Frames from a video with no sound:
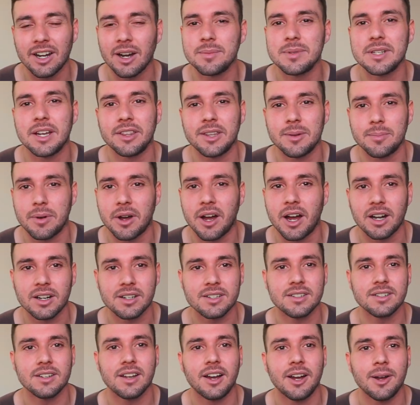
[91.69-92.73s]
comes out the
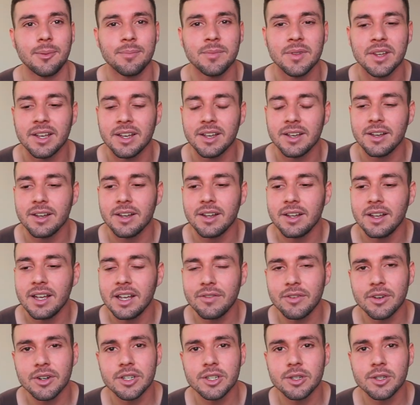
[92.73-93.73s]
box. If you're